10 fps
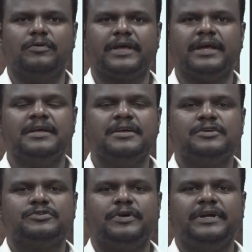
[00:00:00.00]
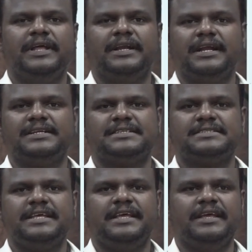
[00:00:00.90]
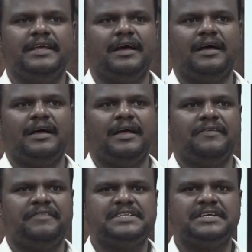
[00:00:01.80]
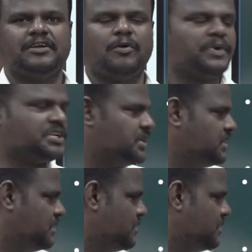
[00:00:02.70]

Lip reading: Okay, so it enhances the efficient operation.